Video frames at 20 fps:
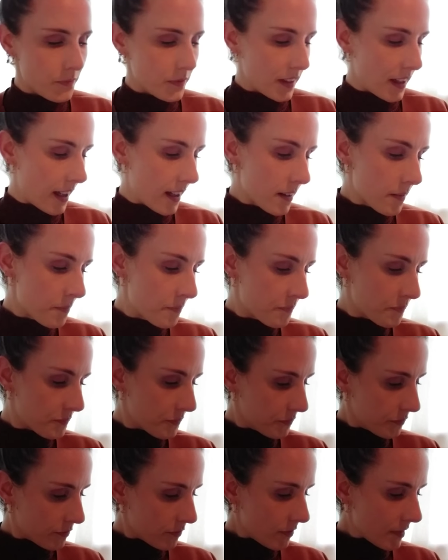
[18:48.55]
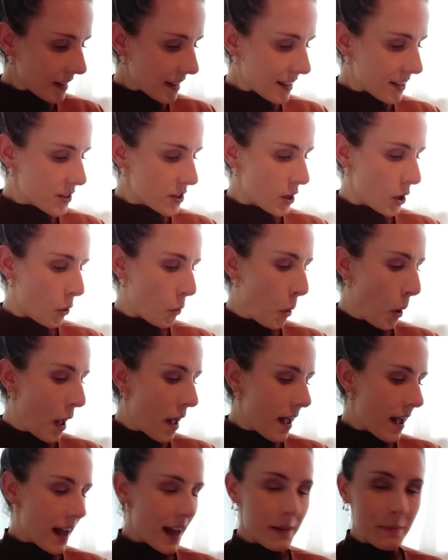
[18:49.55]
Okay, so
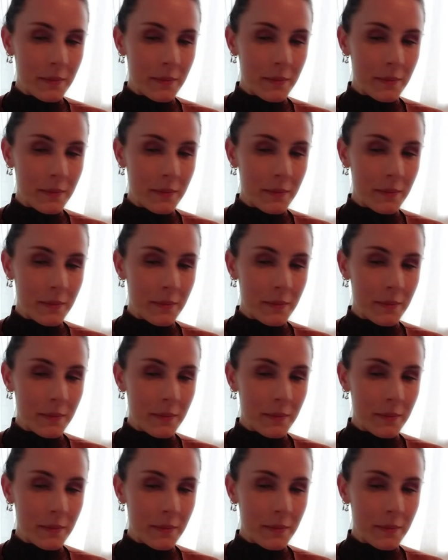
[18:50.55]
I'm